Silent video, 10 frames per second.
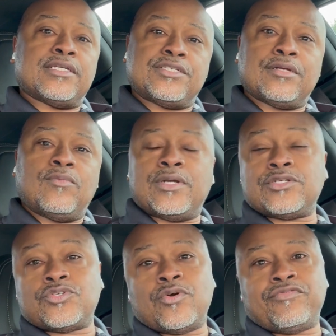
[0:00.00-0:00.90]
considered one of
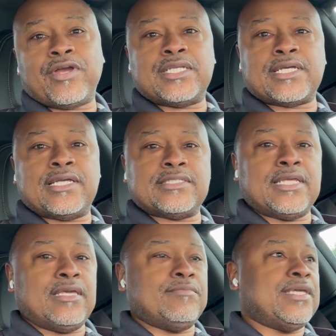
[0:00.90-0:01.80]
the story franchises in
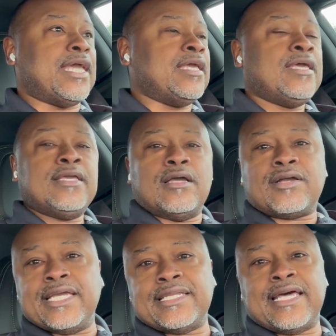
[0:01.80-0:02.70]
the NBA. Y'all
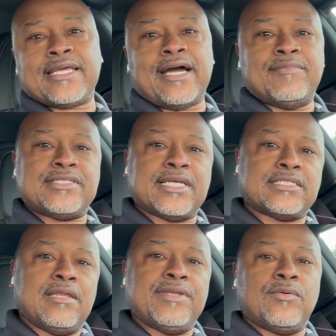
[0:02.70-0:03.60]
get down in the comment
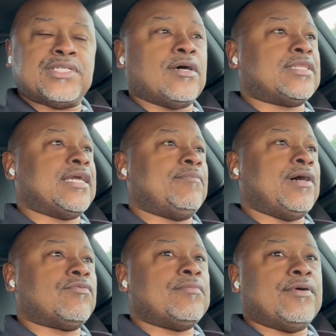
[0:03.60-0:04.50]
section. Let me know what y'all think
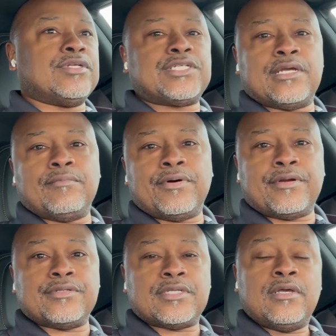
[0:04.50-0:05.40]
about Ramona
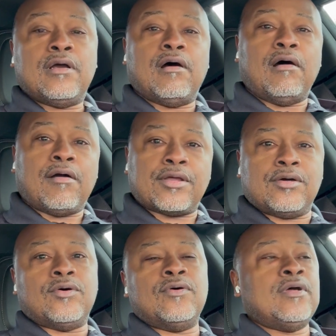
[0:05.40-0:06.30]
Shelburne's
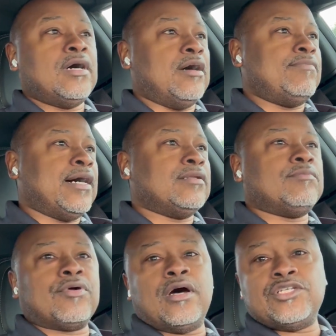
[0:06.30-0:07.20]
article about
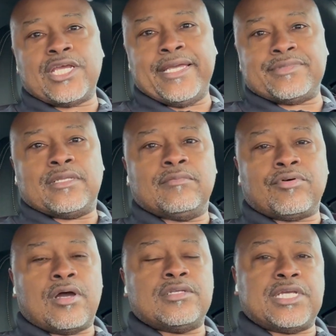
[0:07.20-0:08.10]
LeBron James and
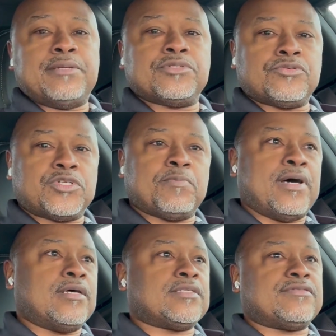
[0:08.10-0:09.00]
LeBron James's
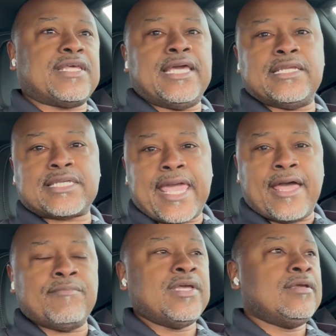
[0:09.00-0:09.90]
response of saying it's
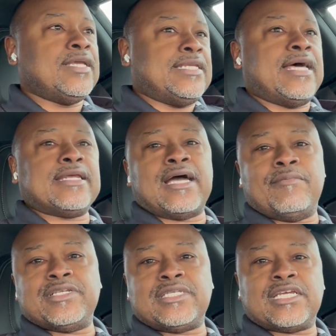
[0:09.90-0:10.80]
cap. Get down in the
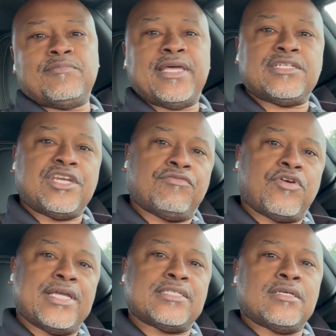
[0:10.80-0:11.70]
comment section, man. It's Jeff
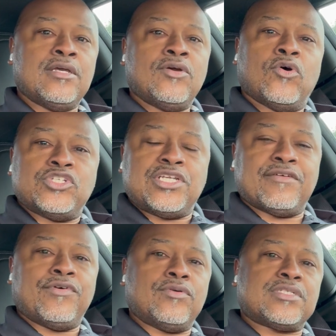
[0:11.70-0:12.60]
Crazy, or it's
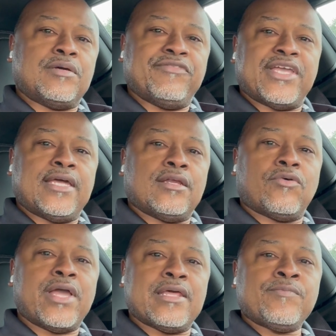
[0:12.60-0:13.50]
Jeff on to something. If you hadn't
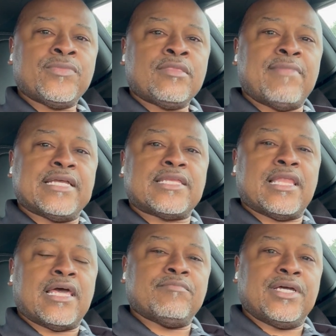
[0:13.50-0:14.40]
already, mash that
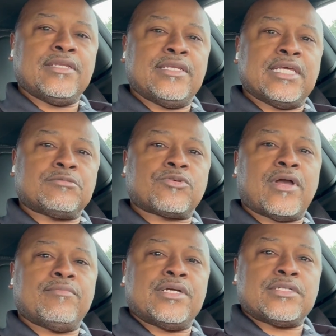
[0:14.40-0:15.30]
like button, hit that
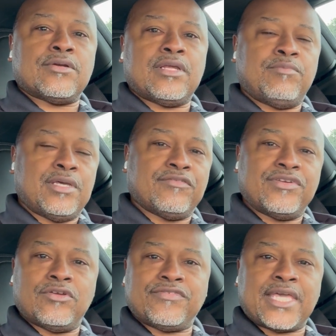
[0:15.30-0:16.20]
subscribe button, turn on that bell for
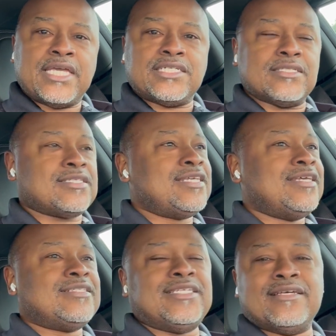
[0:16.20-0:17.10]
notifications.
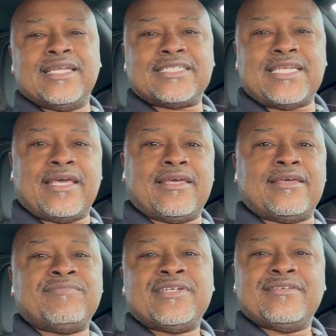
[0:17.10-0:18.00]
Till next
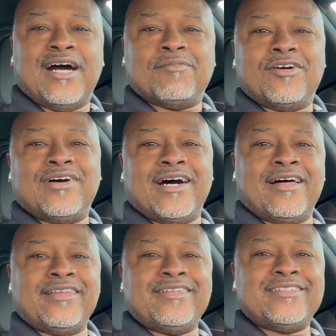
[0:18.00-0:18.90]
time, I'm gonna
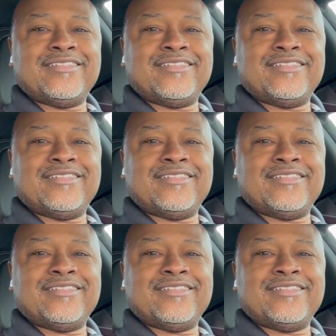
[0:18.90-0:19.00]
holler.